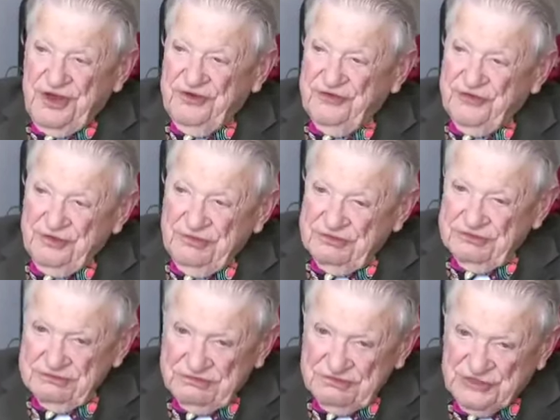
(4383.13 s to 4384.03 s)
have
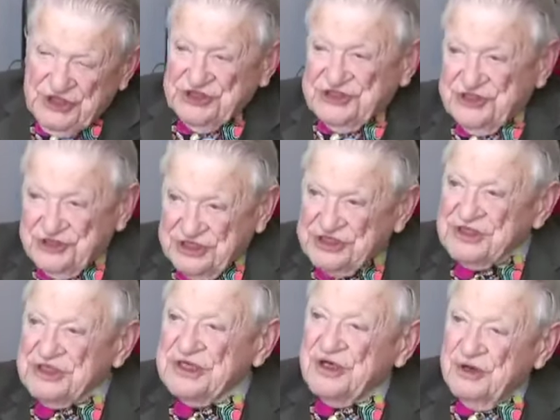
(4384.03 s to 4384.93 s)
some
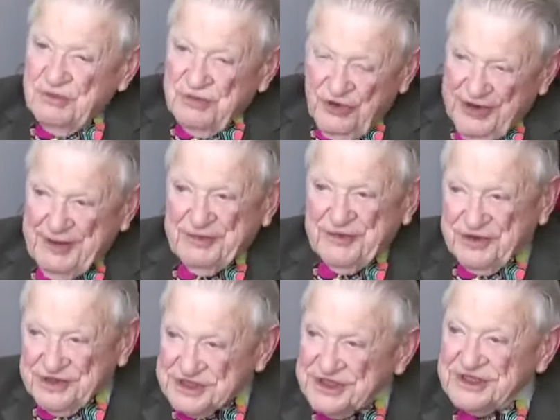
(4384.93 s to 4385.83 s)
distance
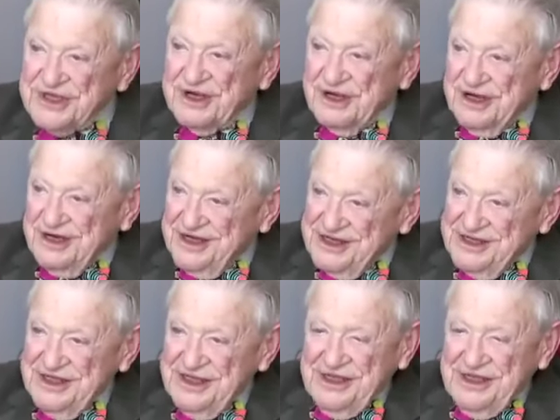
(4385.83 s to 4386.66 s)
parameters in there.